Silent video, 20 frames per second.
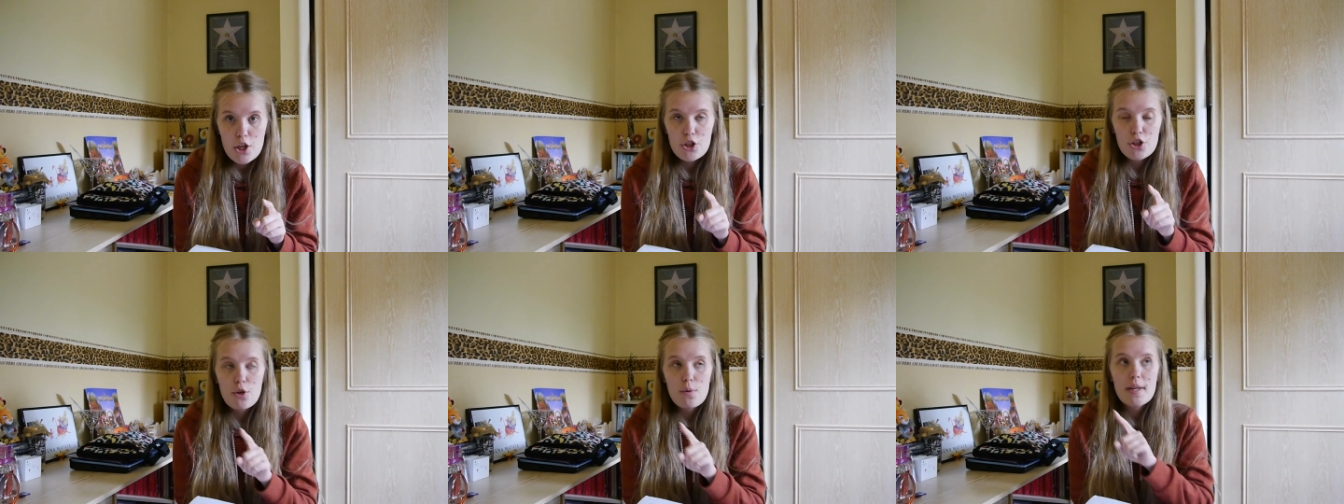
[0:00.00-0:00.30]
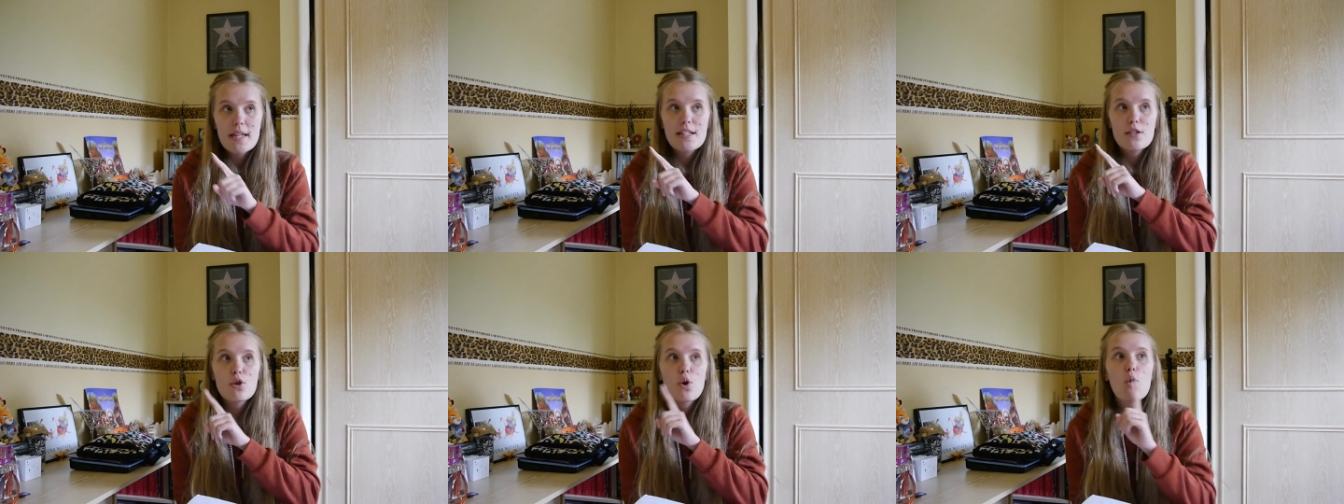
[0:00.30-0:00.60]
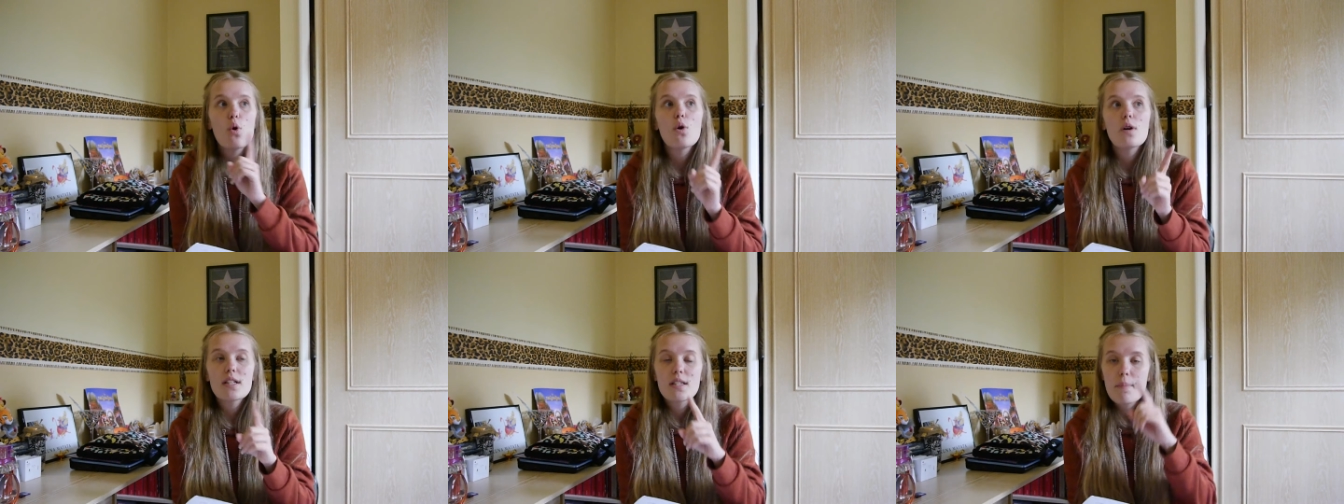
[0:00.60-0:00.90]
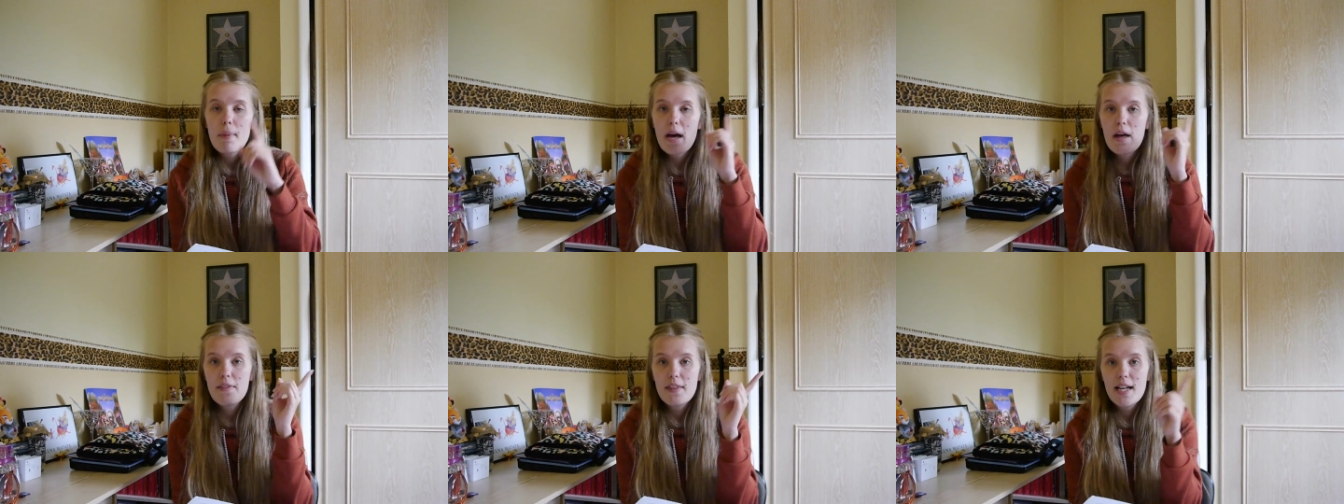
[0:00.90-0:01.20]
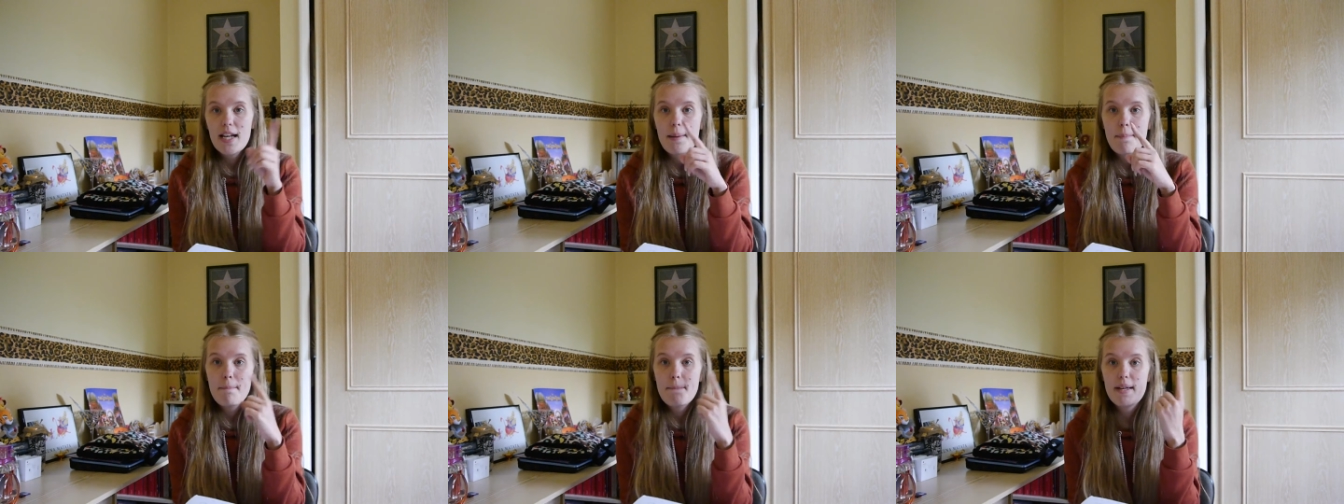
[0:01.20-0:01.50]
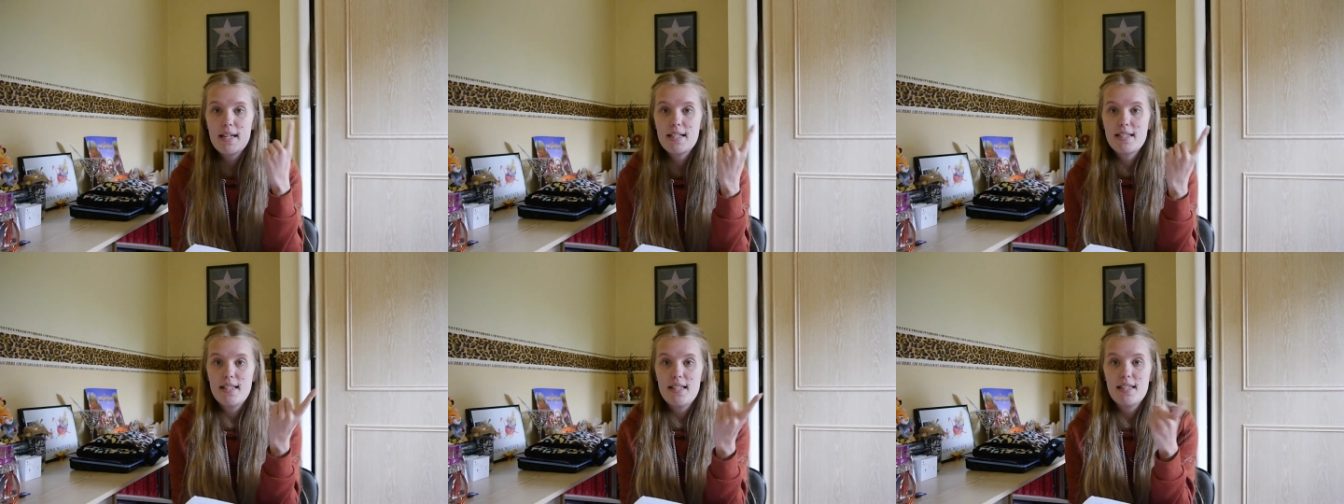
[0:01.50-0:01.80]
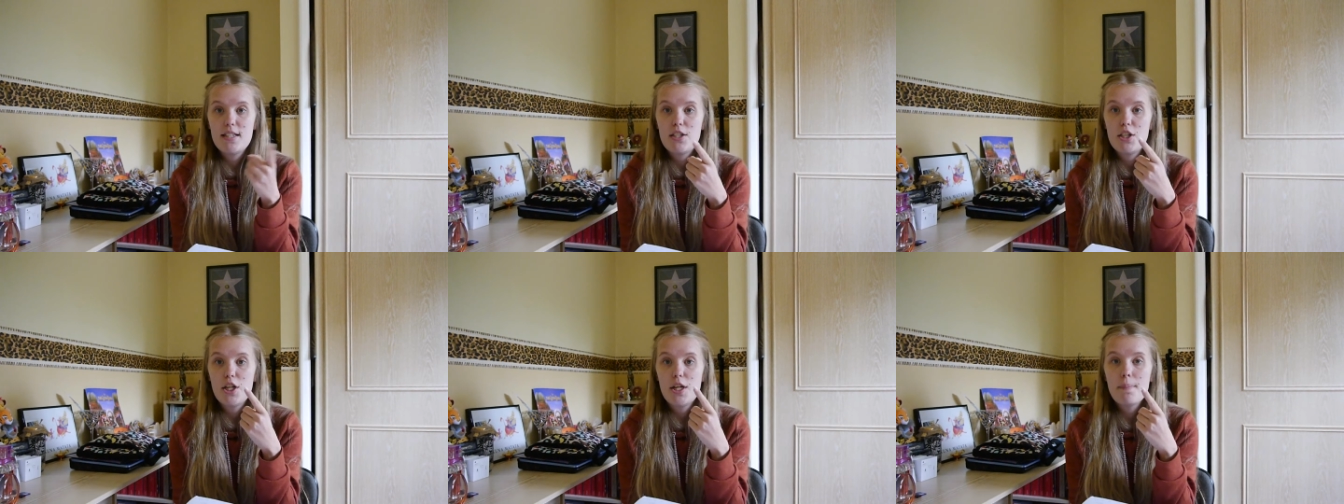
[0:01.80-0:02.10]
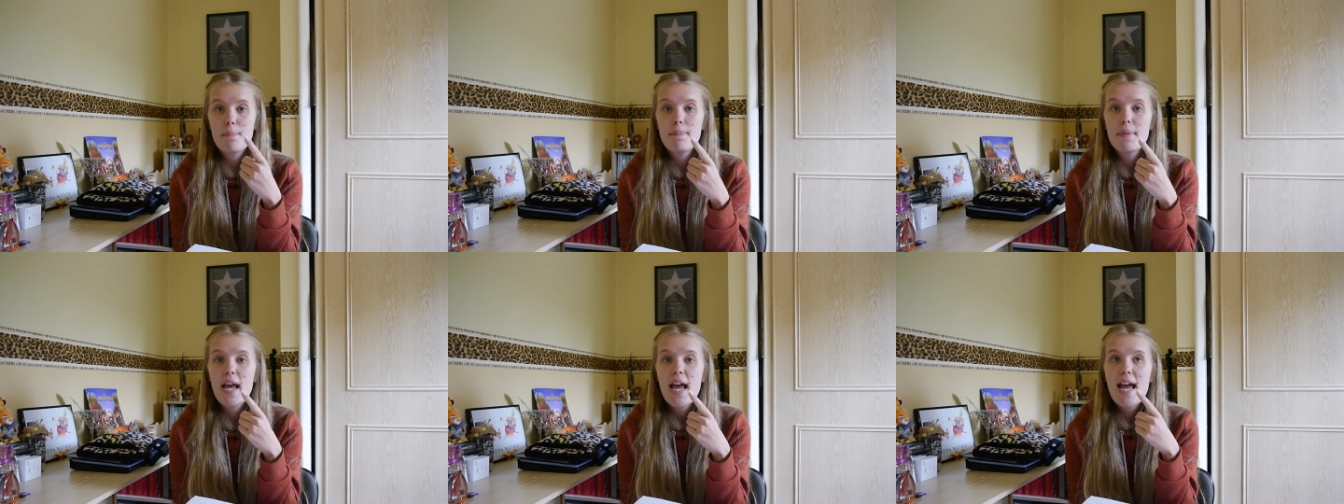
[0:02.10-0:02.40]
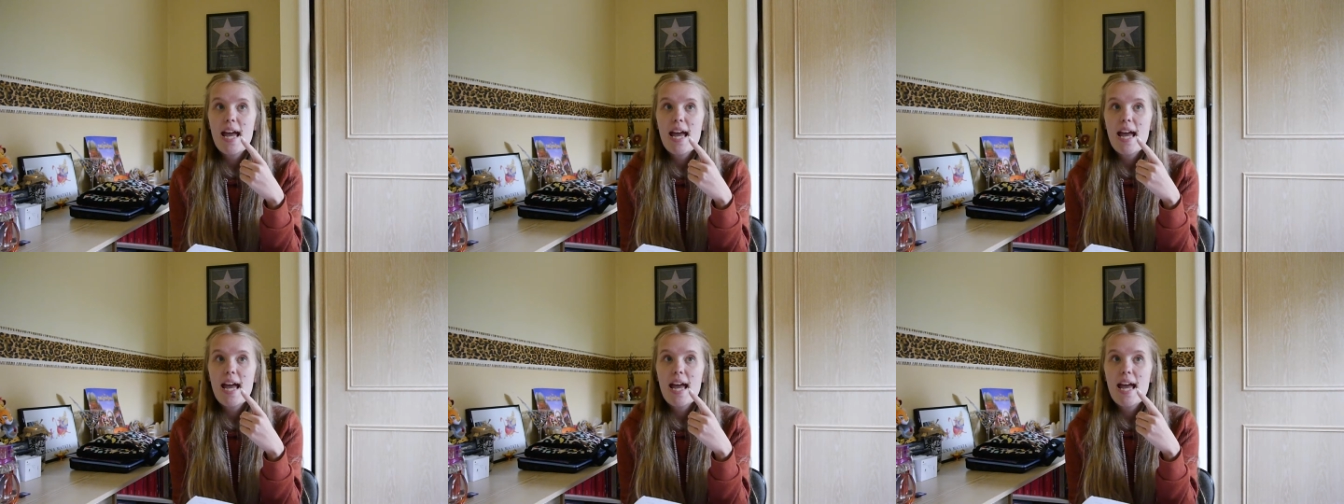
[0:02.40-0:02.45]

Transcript: So he talks about the limbic system.